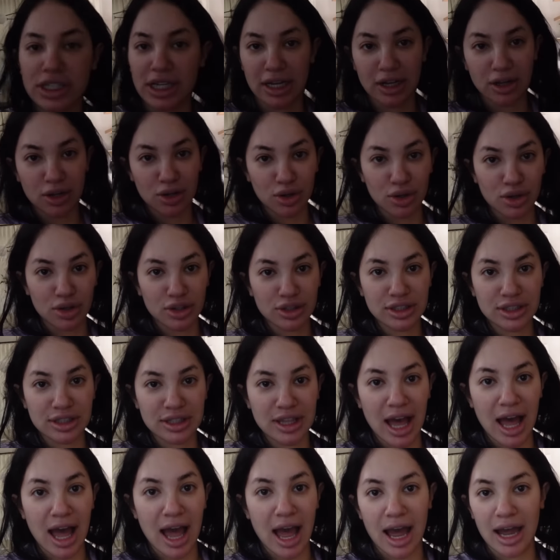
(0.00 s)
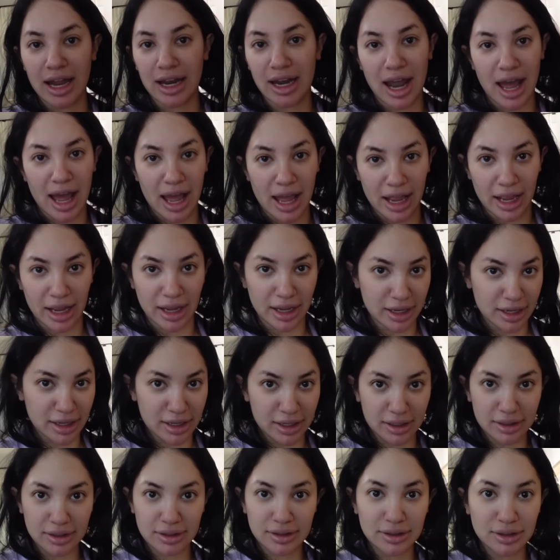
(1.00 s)
uncles that, like,
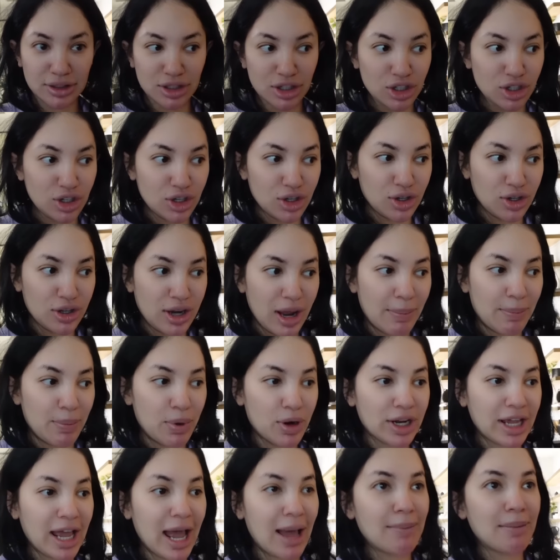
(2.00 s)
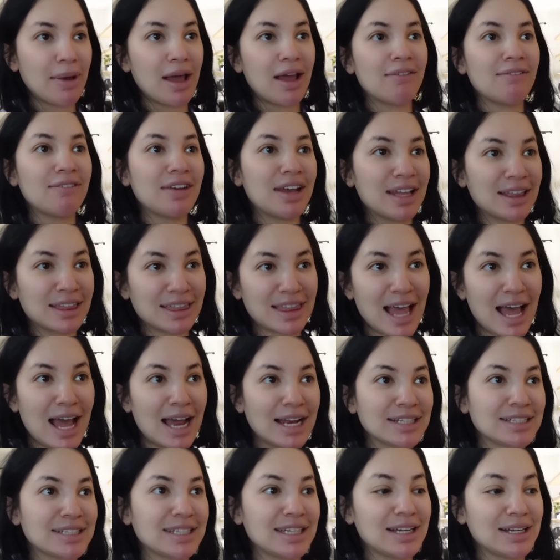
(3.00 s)
you know, like, ¿por qué me
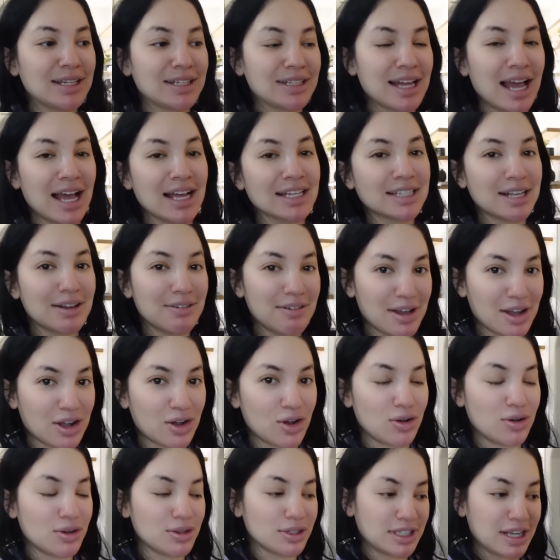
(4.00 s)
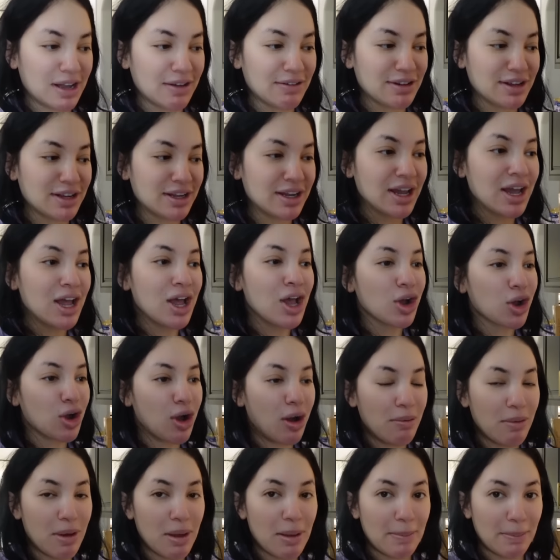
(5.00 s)
invitan si ya saben
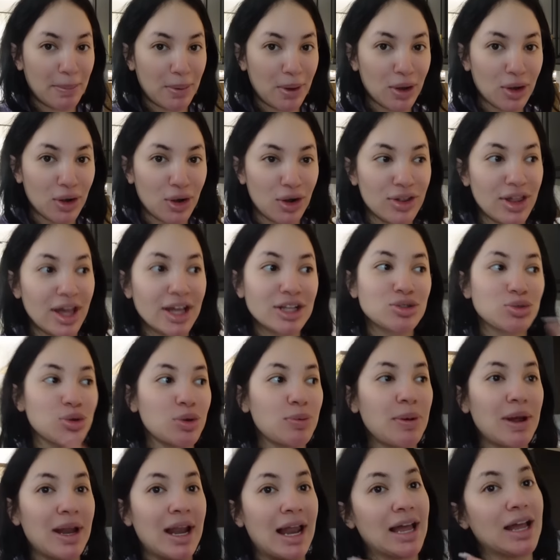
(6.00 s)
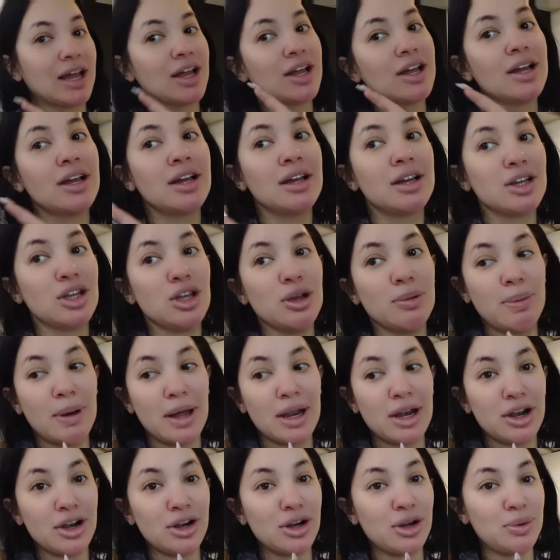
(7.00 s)
cómo me pongo? That's Ruben, like, you
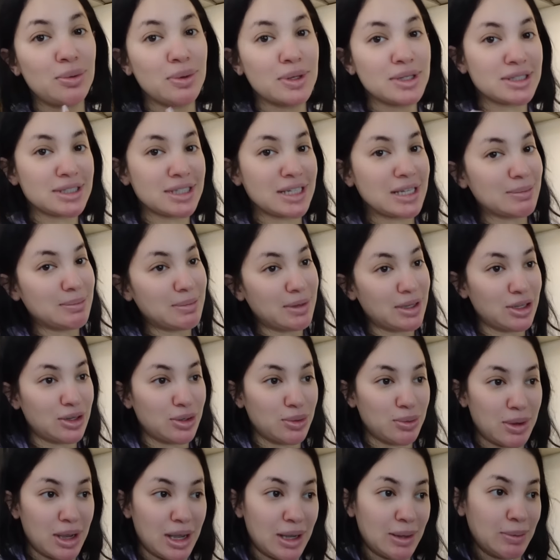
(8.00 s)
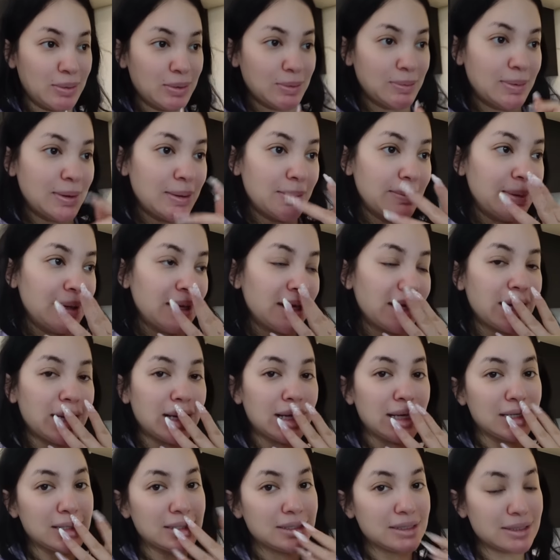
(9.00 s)
better know what's coming your way, Ruben,
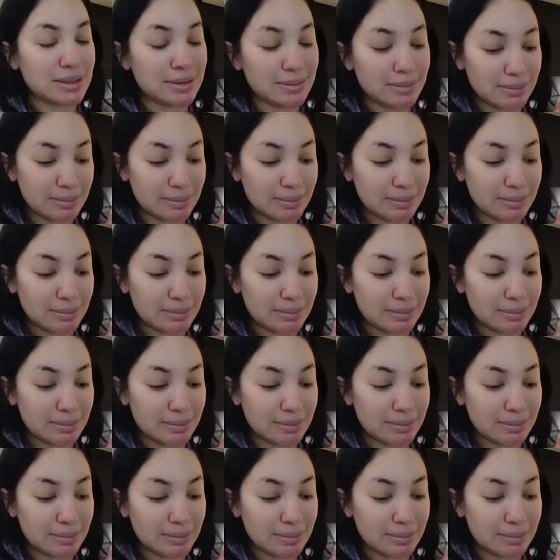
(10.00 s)
because